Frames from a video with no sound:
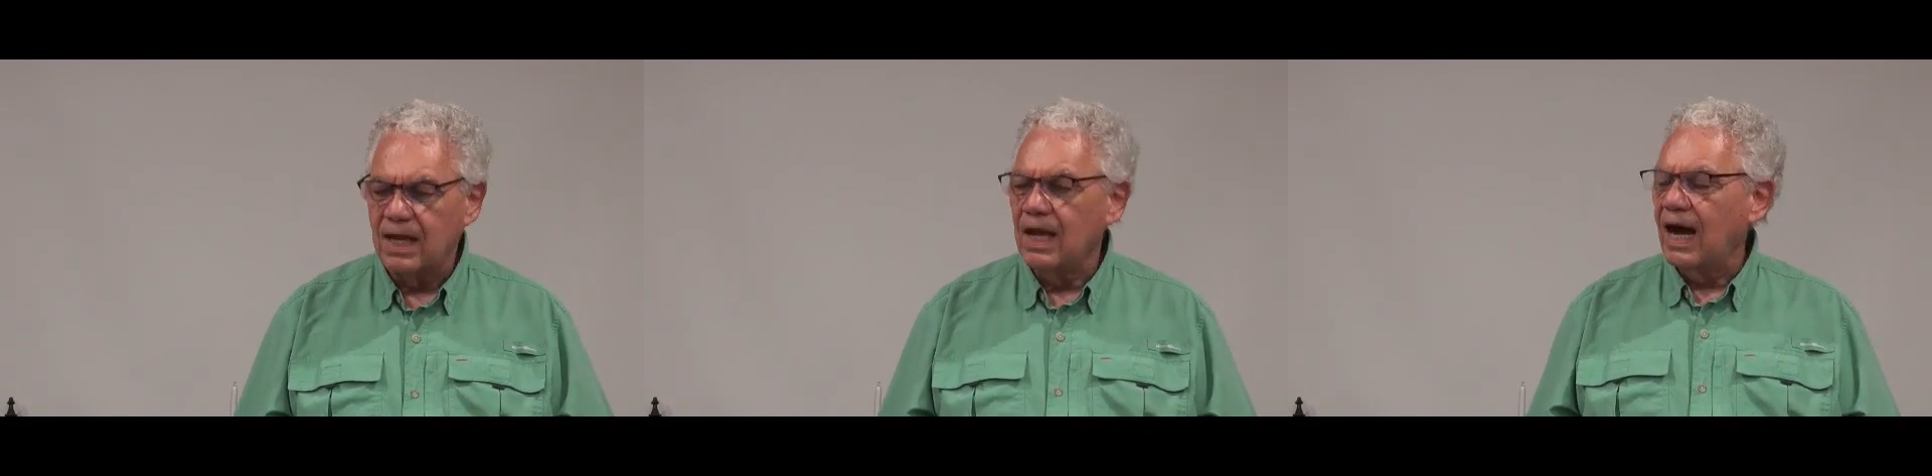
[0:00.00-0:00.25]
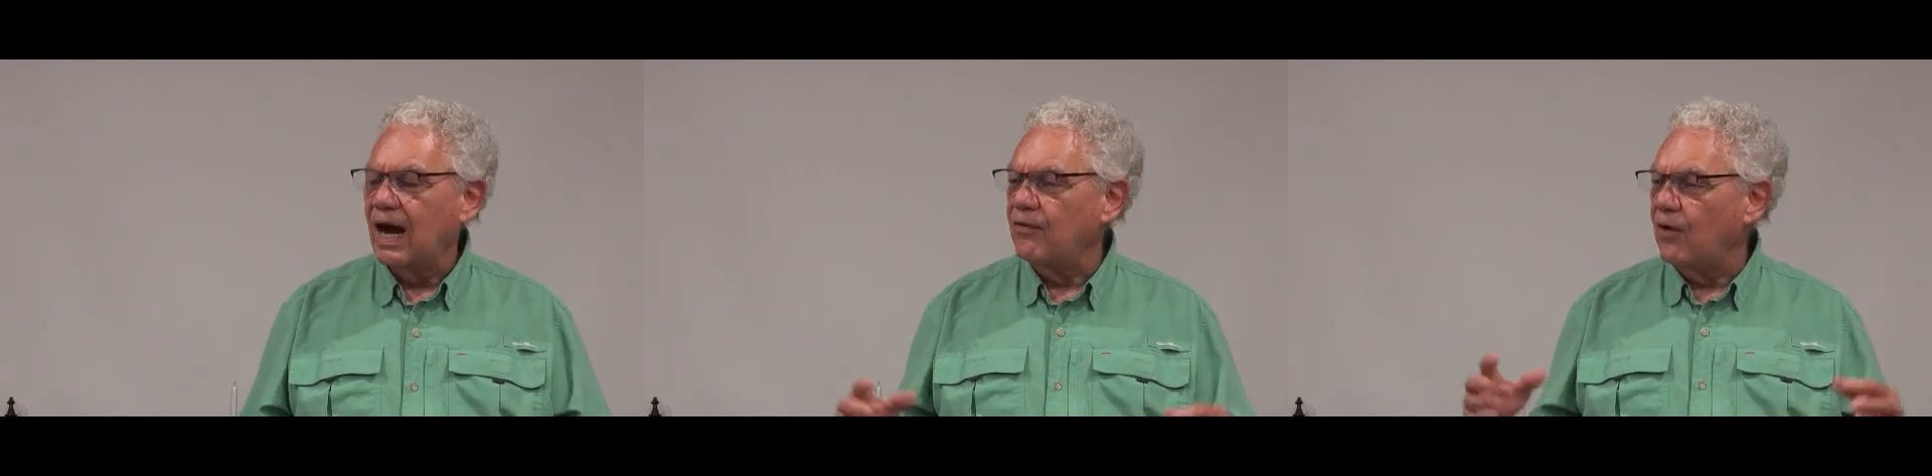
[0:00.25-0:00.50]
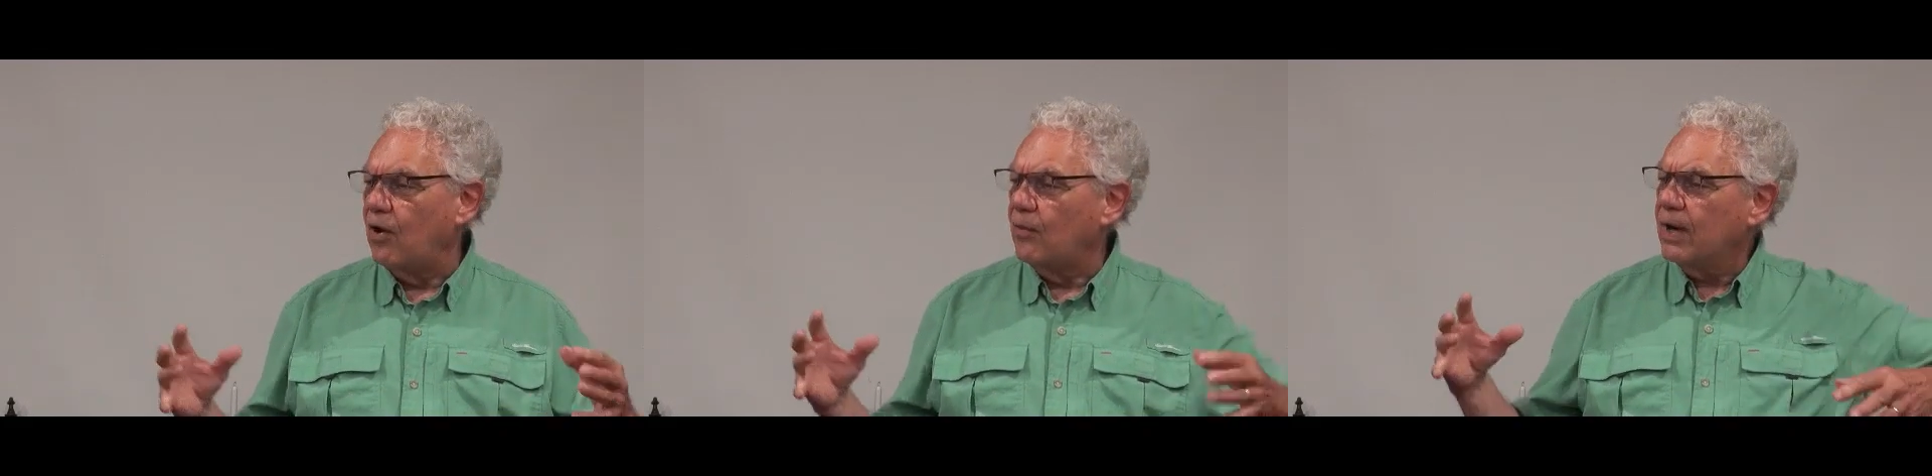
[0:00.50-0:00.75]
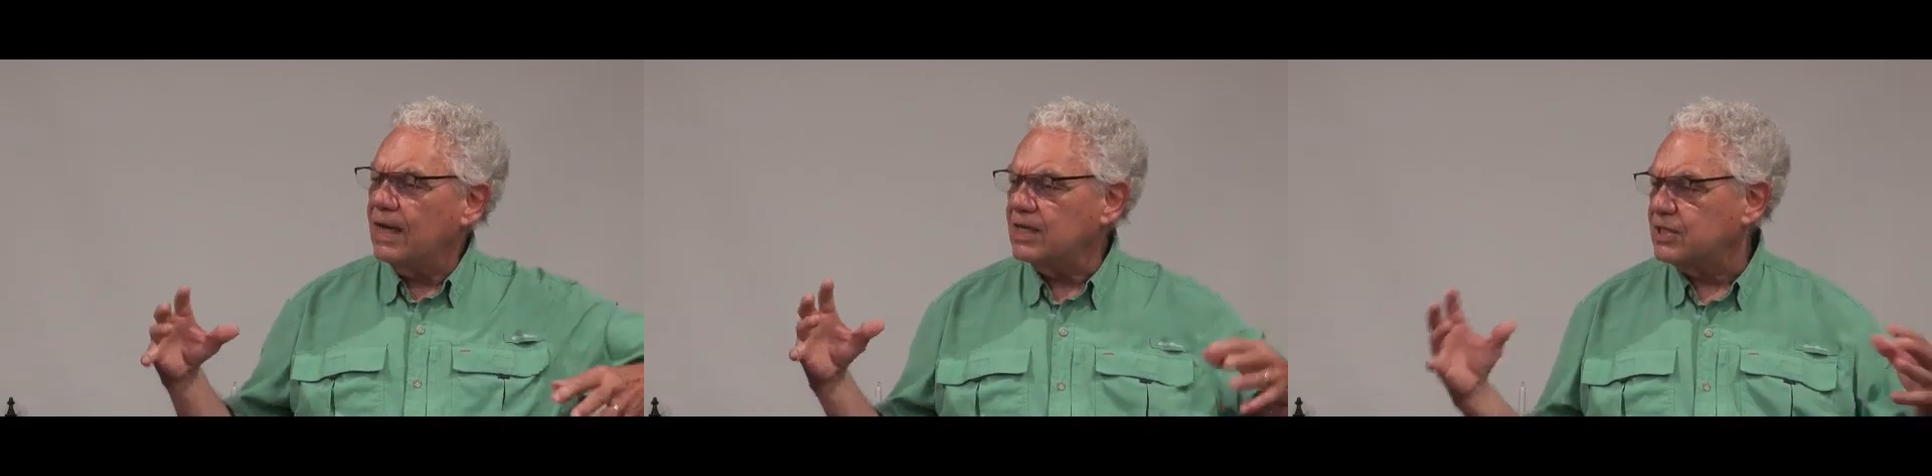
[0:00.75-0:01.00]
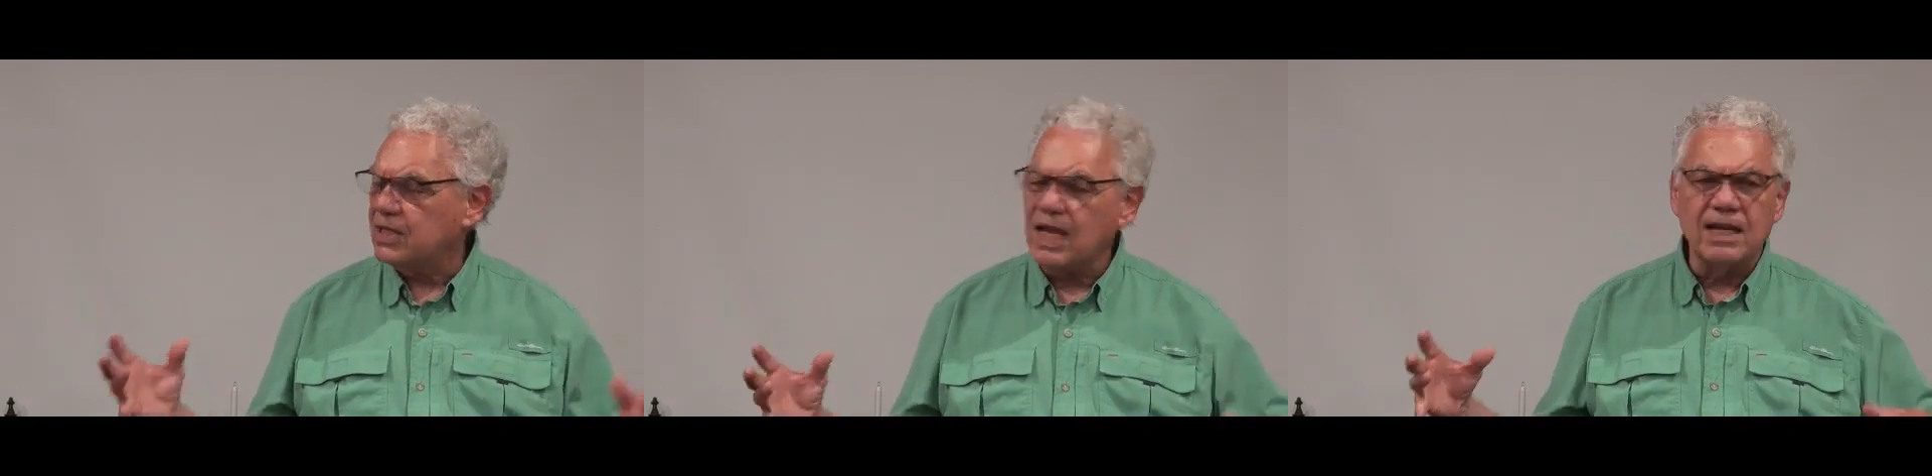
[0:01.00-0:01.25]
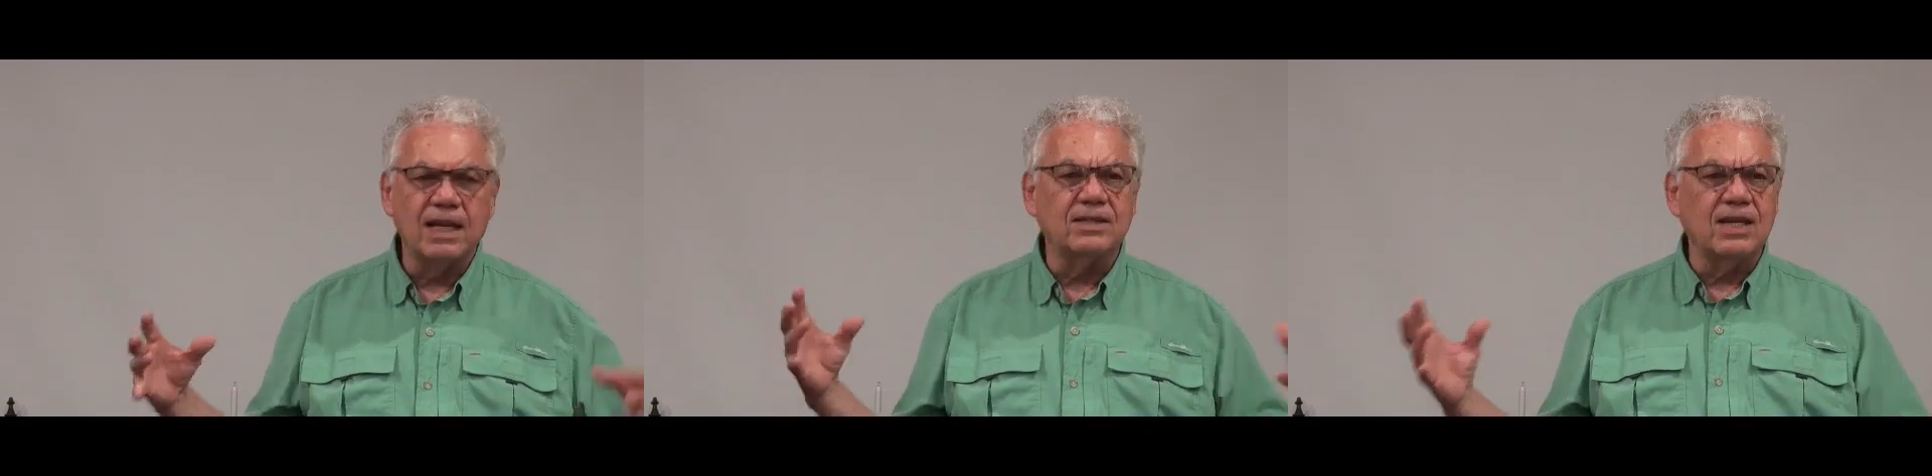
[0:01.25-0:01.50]
I've already
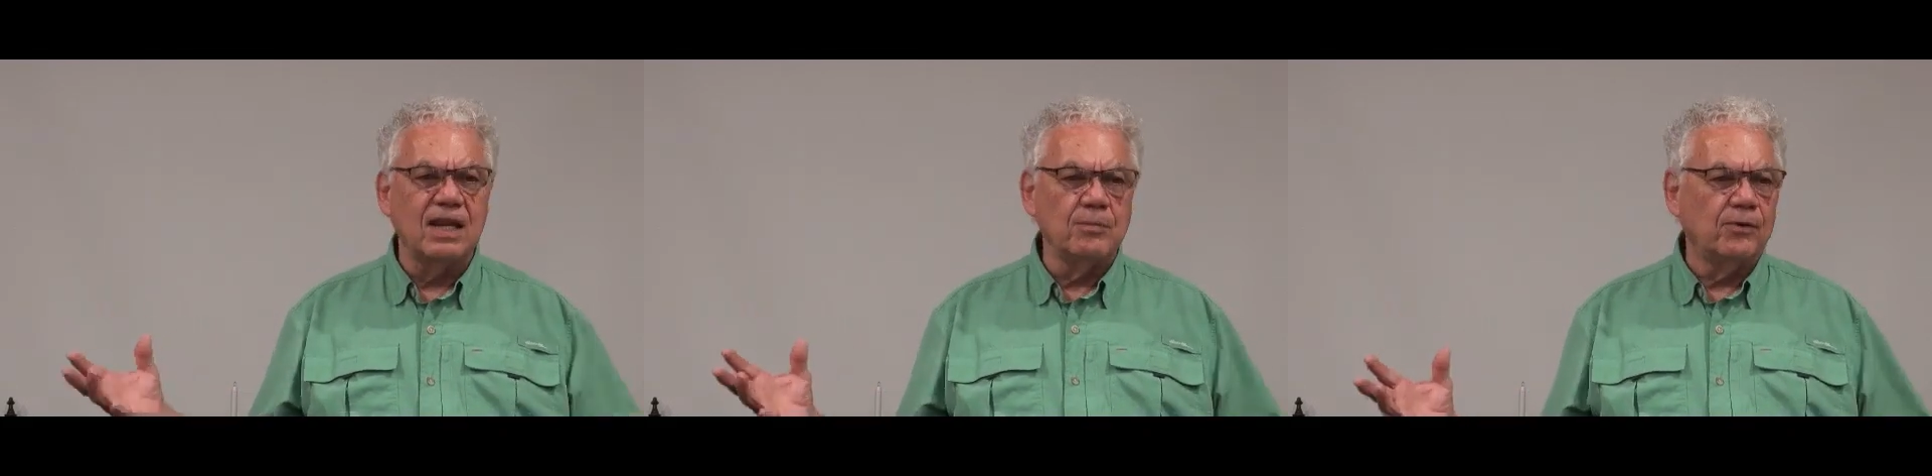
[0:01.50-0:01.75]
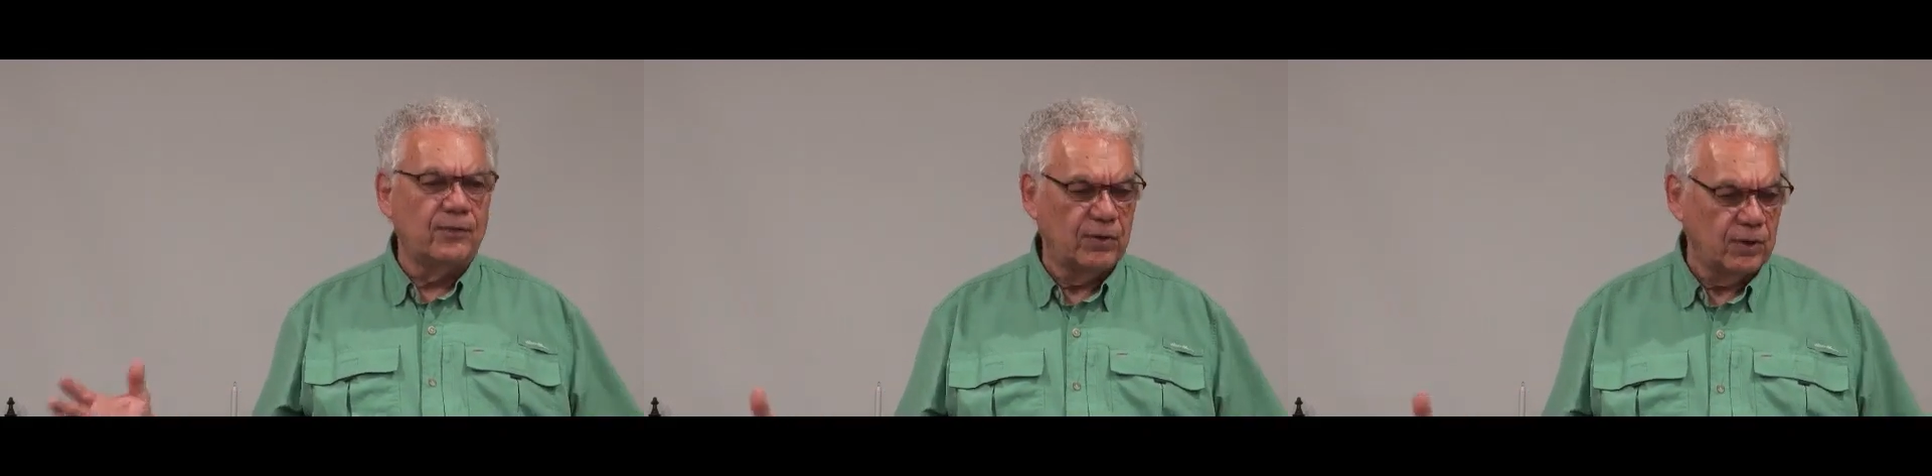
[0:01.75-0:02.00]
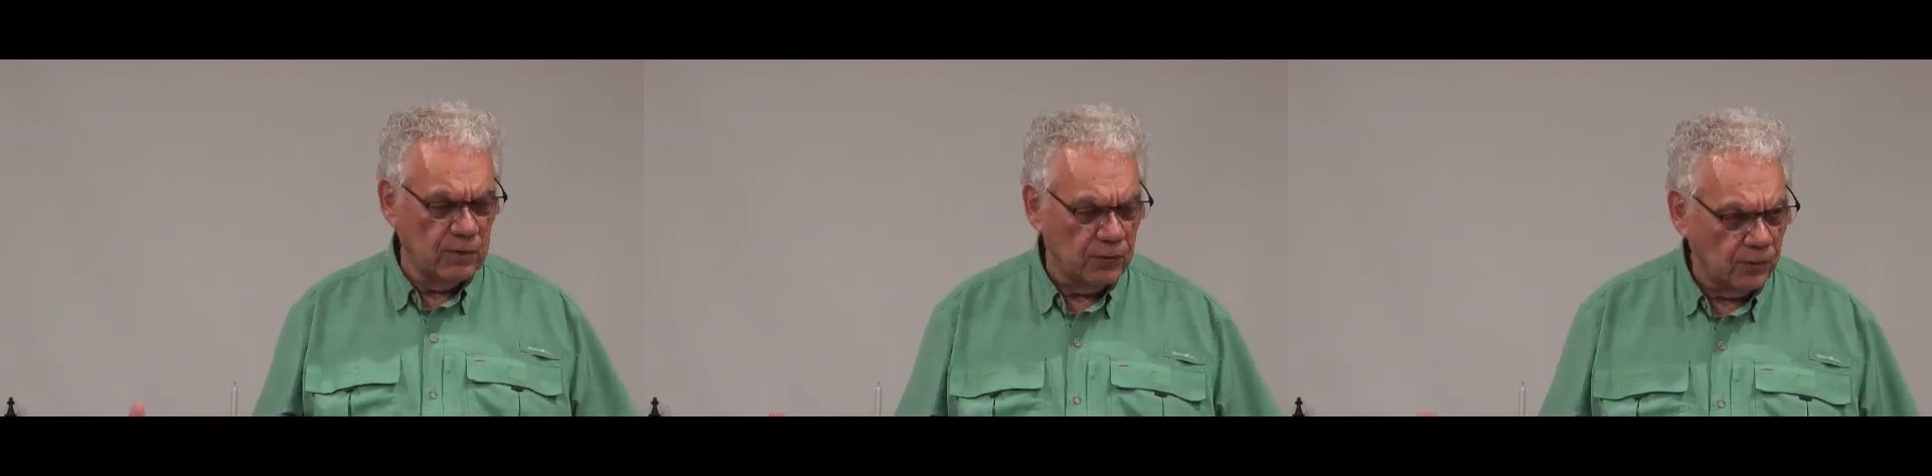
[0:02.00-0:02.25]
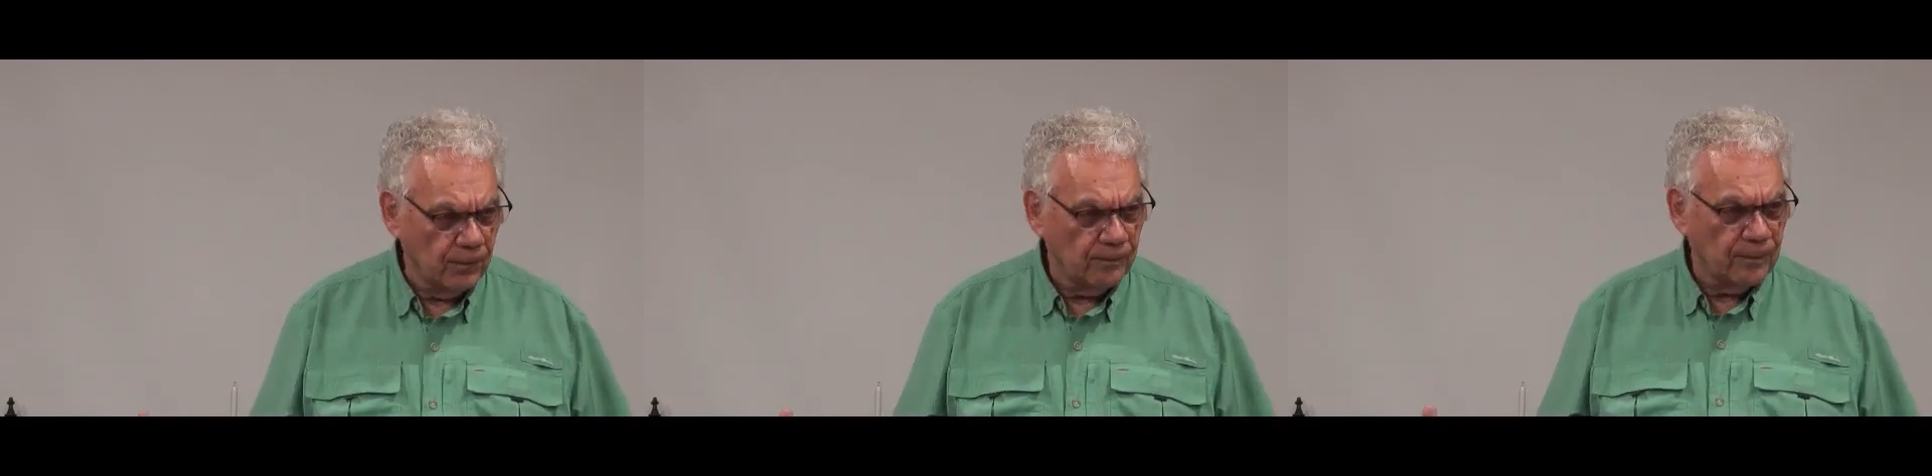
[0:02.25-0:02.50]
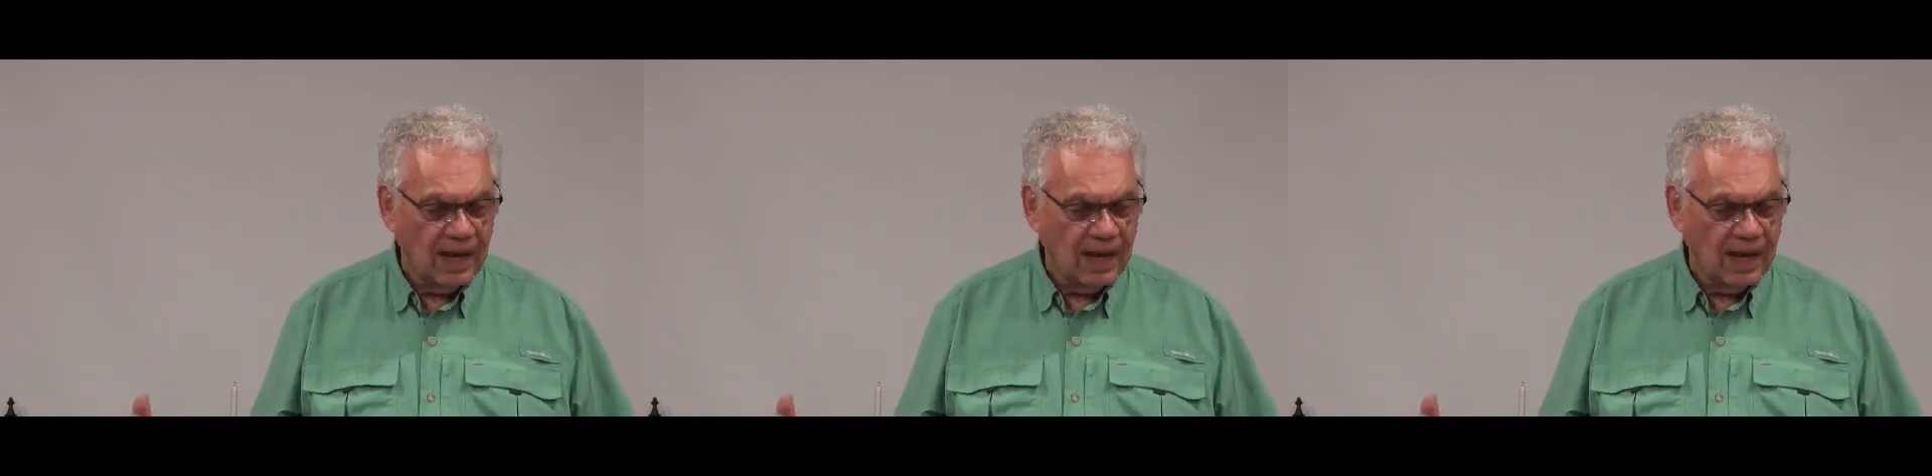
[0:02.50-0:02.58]
set a table for you.